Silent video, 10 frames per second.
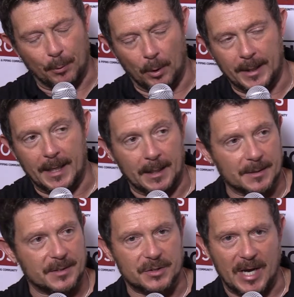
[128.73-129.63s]
point, and
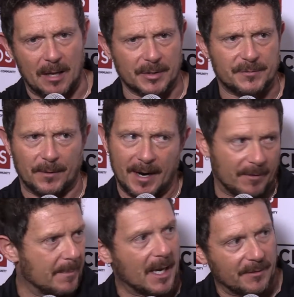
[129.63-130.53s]
it's a challenge for every
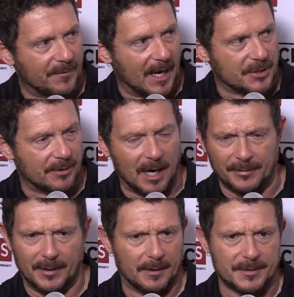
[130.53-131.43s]
manufacturer out
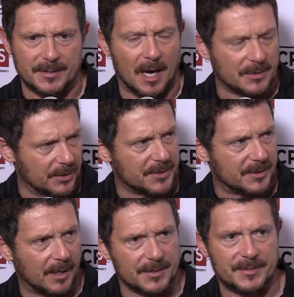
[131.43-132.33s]
there. It's not just
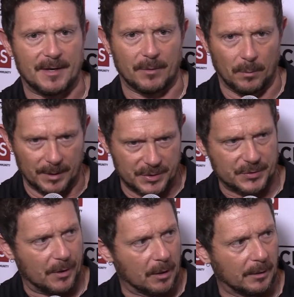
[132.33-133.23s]
us. Everyone is
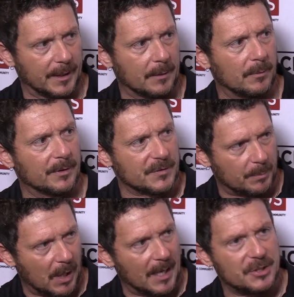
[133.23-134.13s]
struggling with
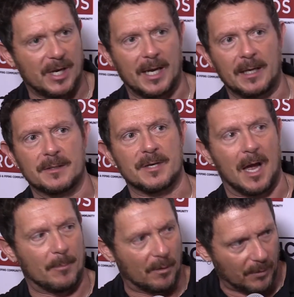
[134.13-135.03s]
supply chain,
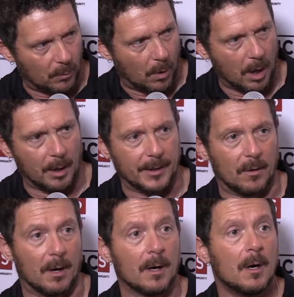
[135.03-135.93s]
time over the water. You
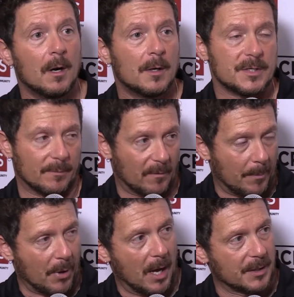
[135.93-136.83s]
know, some of our
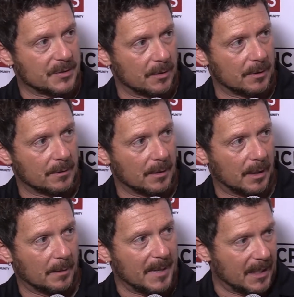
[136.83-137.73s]
products
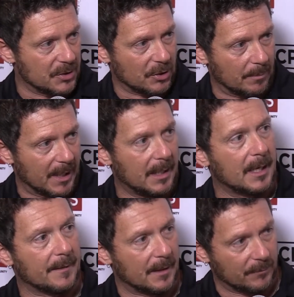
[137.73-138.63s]
are made in Germany,
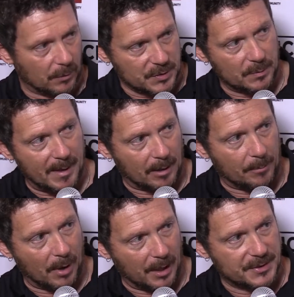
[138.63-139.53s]
and then of course we make our
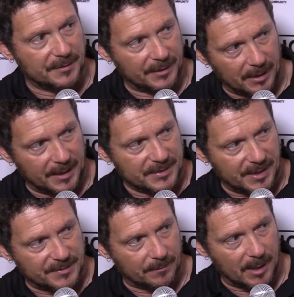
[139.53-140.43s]
products in the United
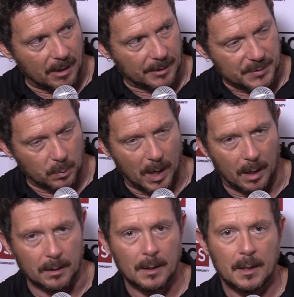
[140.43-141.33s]
States of America as well.
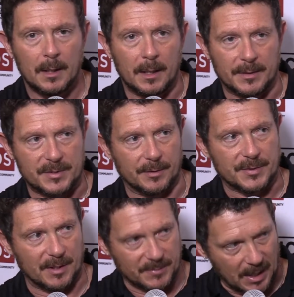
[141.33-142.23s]
And so
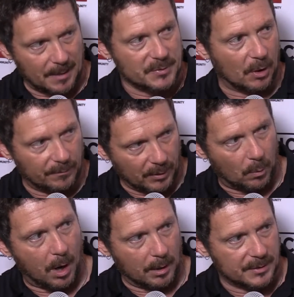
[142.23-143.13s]
sometimes over the
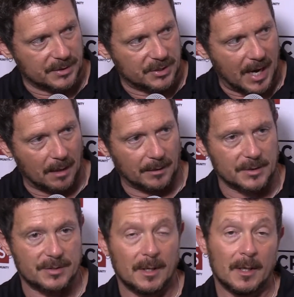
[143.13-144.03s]
water is a challenge.